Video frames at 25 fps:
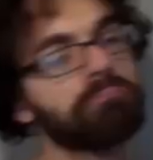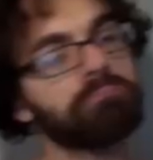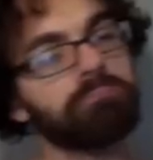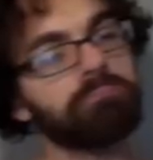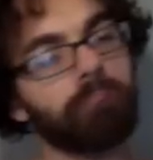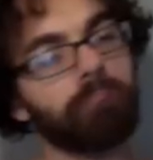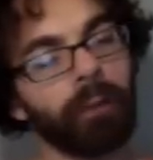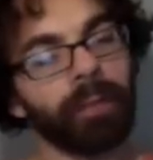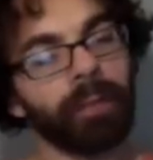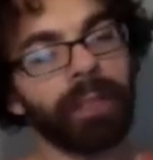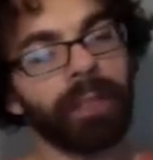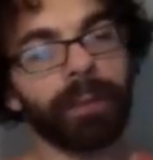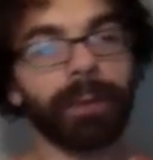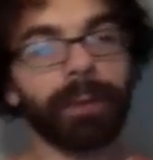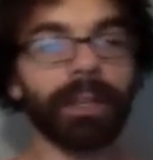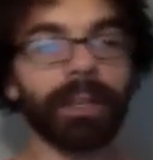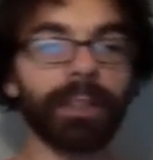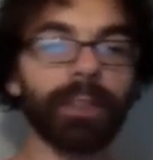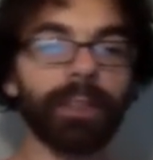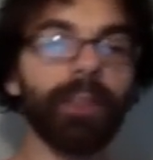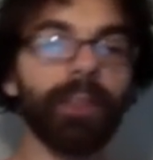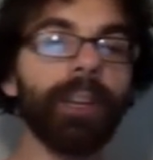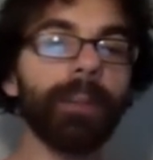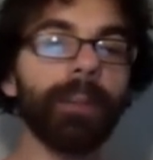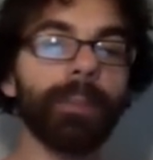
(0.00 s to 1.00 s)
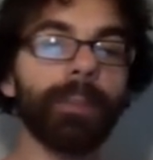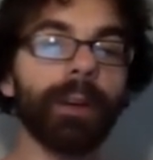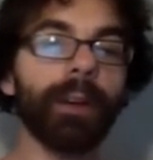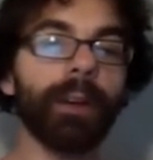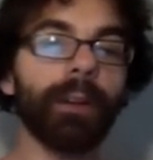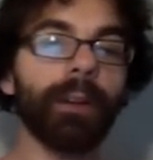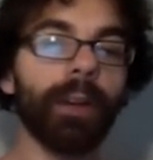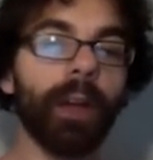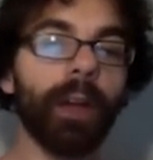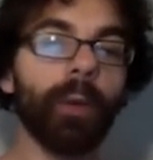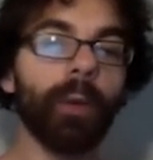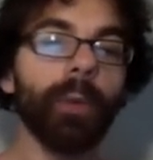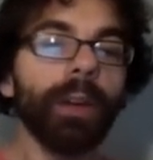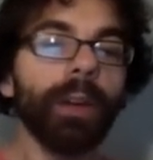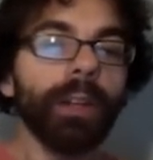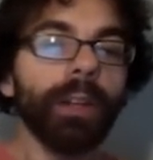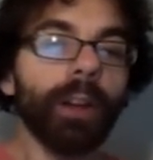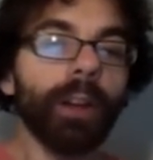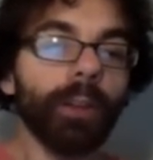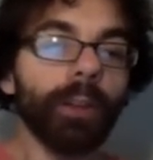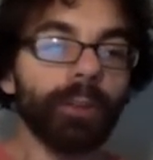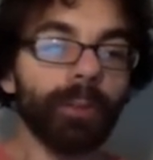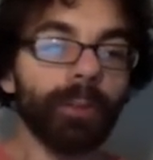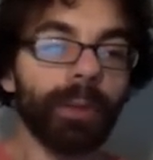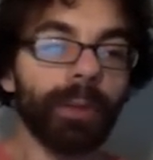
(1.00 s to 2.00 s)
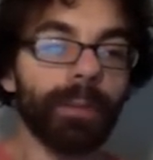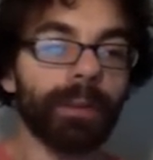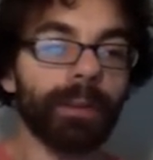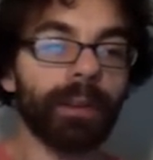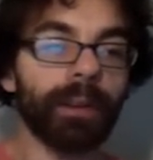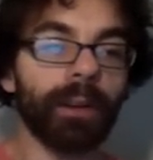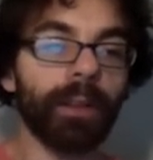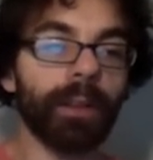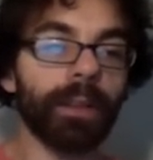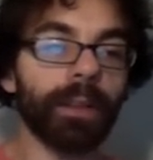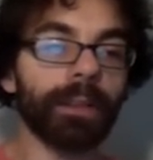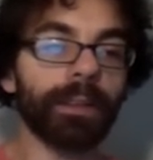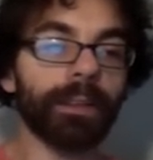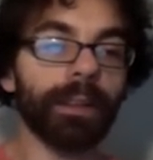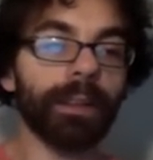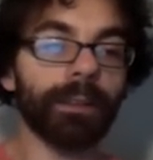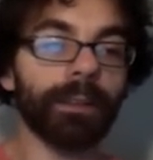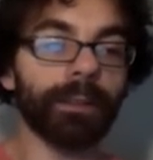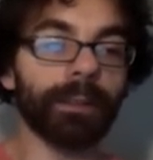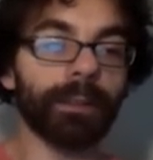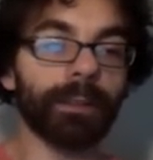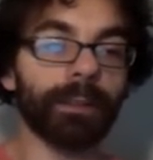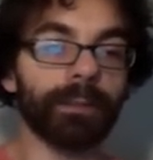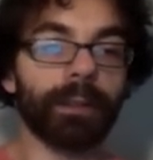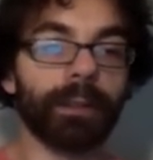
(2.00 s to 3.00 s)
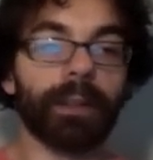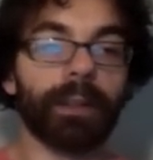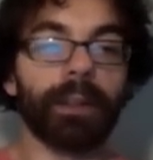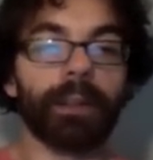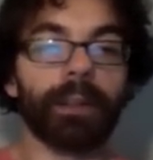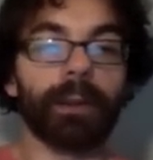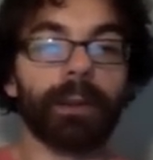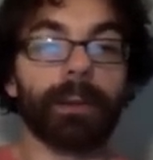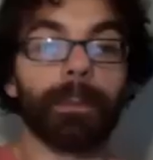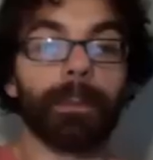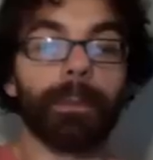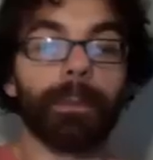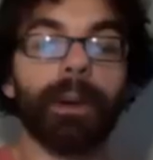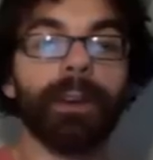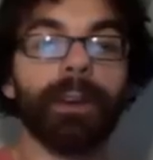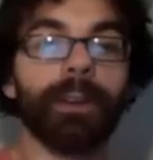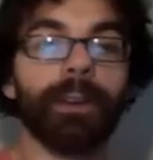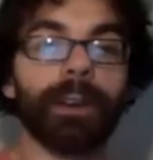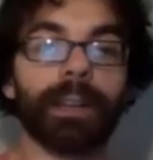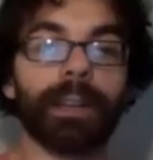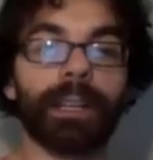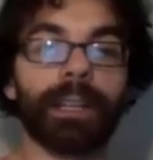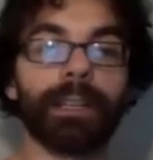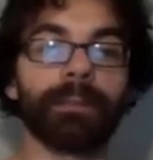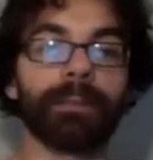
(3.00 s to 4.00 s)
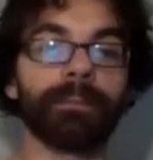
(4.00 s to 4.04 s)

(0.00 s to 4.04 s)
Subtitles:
One thing we could think about, we could also maybe call this, I don't know, priority.